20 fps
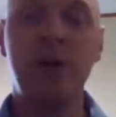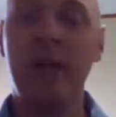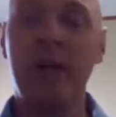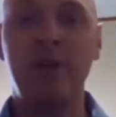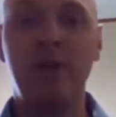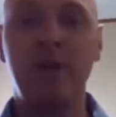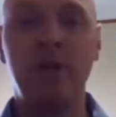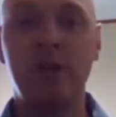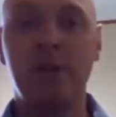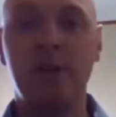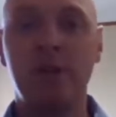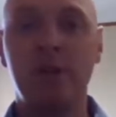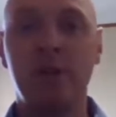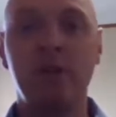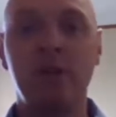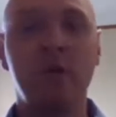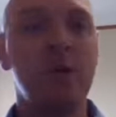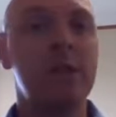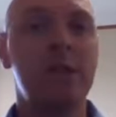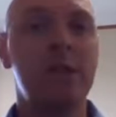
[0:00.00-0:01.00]

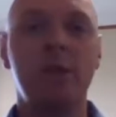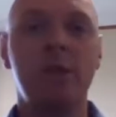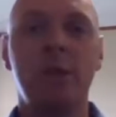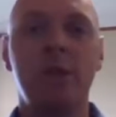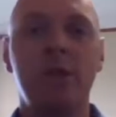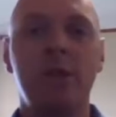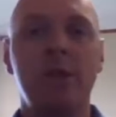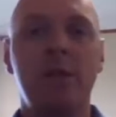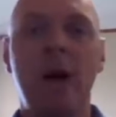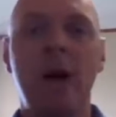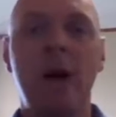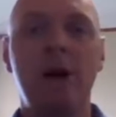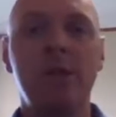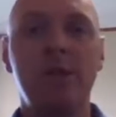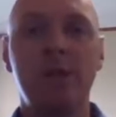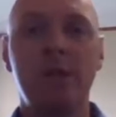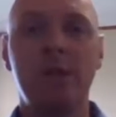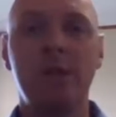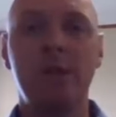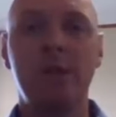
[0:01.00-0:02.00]
transfusions, which some
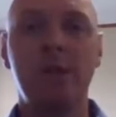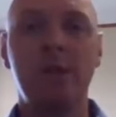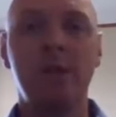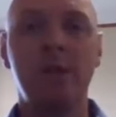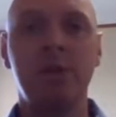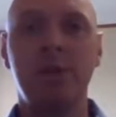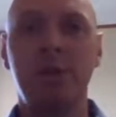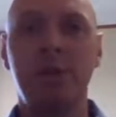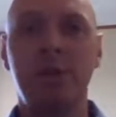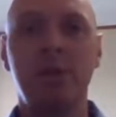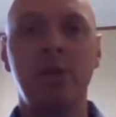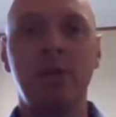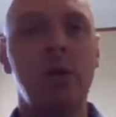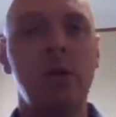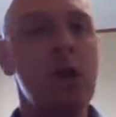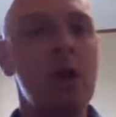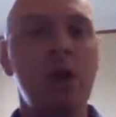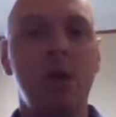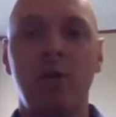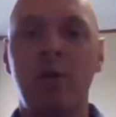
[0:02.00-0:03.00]
hospices don't do.
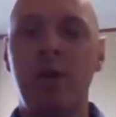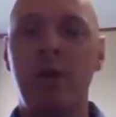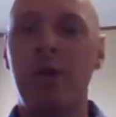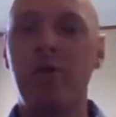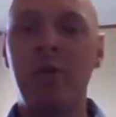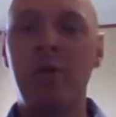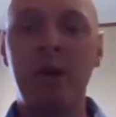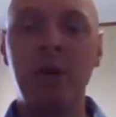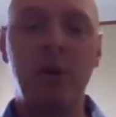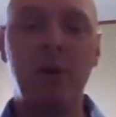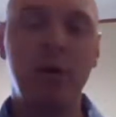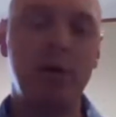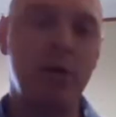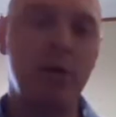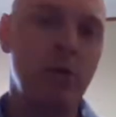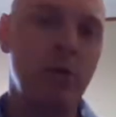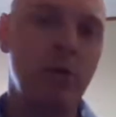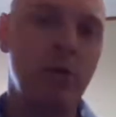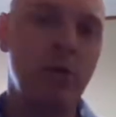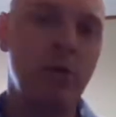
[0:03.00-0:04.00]
We have people
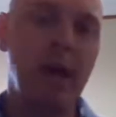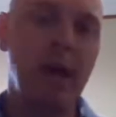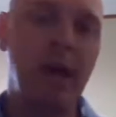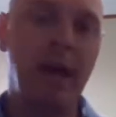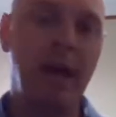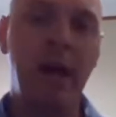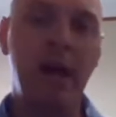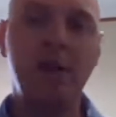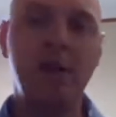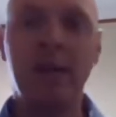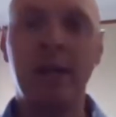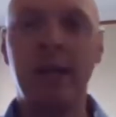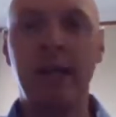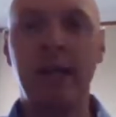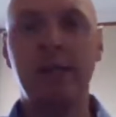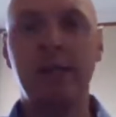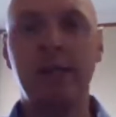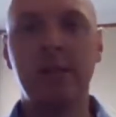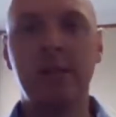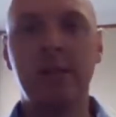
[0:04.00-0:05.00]
who occasionally
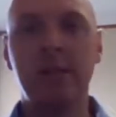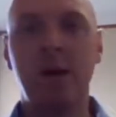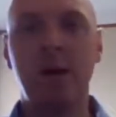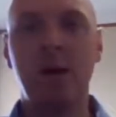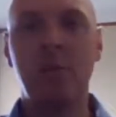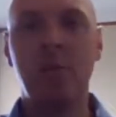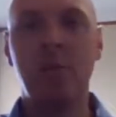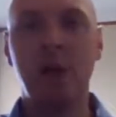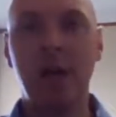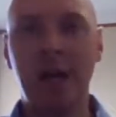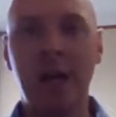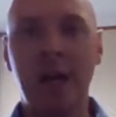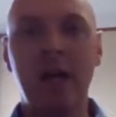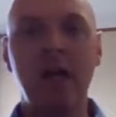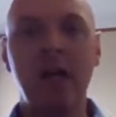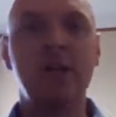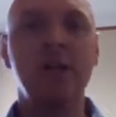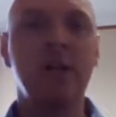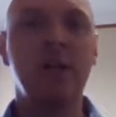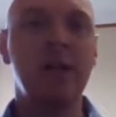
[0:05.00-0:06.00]
get
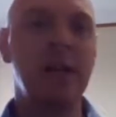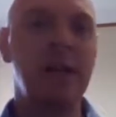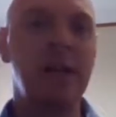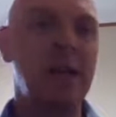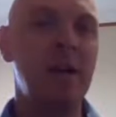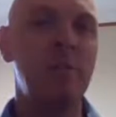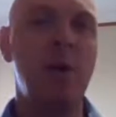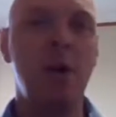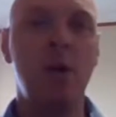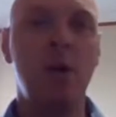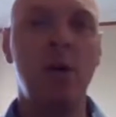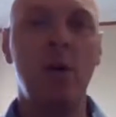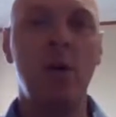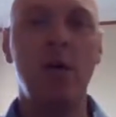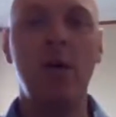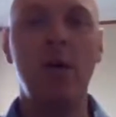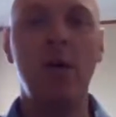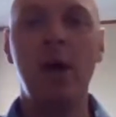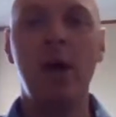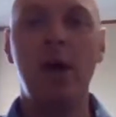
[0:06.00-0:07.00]
radiation,
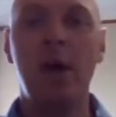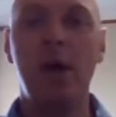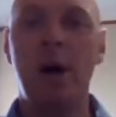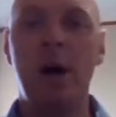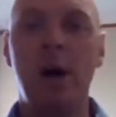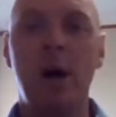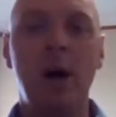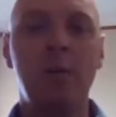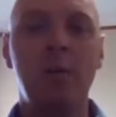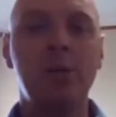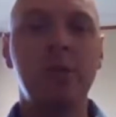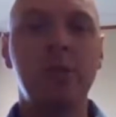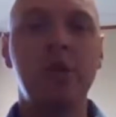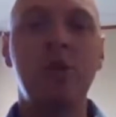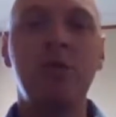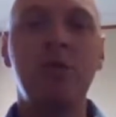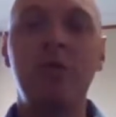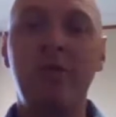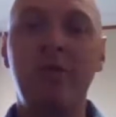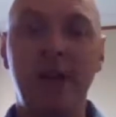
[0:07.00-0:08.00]
chemo,
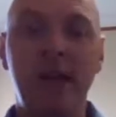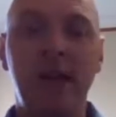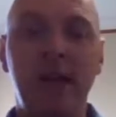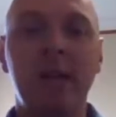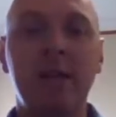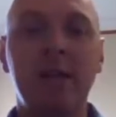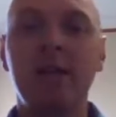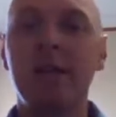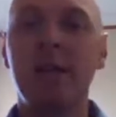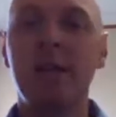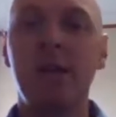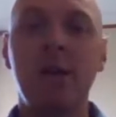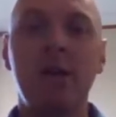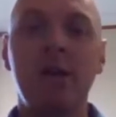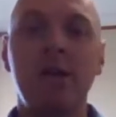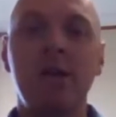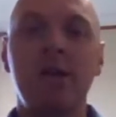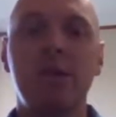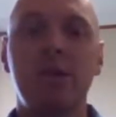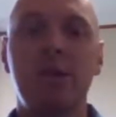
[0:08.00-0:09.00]
tube feedings.
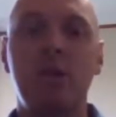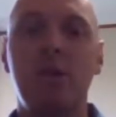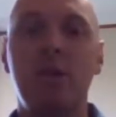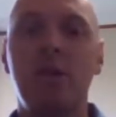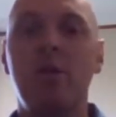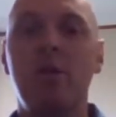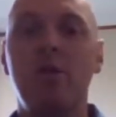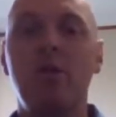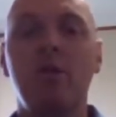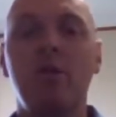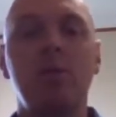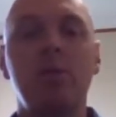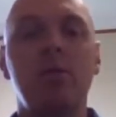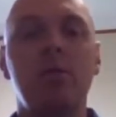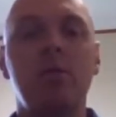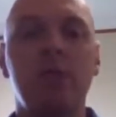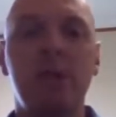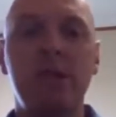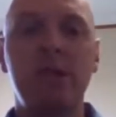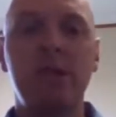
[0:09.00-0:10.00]
So
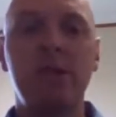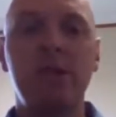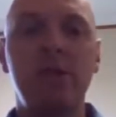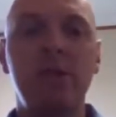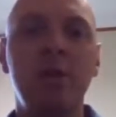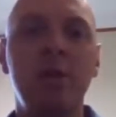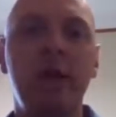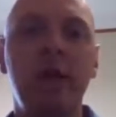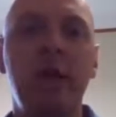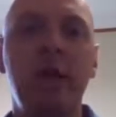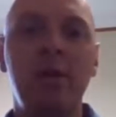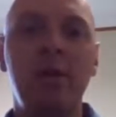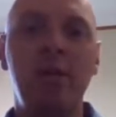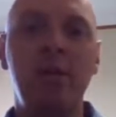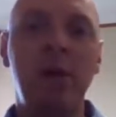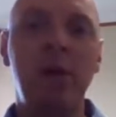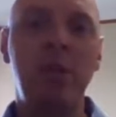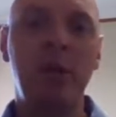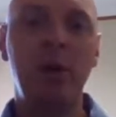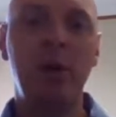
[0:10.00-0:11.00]
the sooner we can get
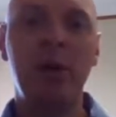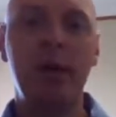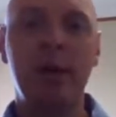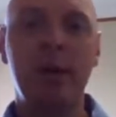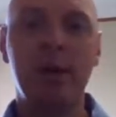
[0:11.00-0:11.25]
people